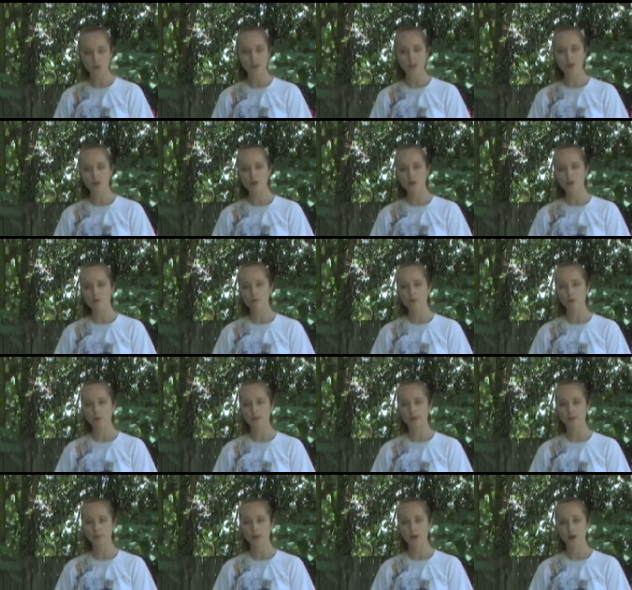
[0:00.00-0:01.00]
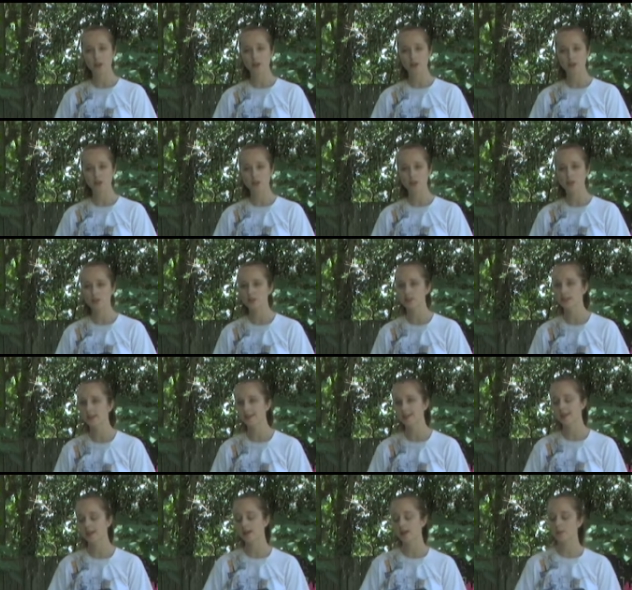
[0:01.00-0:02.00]
going to go over what the parts to your
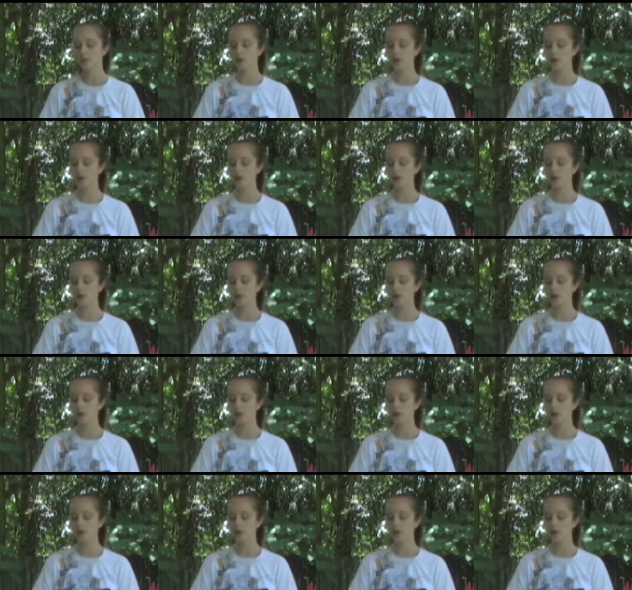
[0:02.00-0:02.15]
Steadicam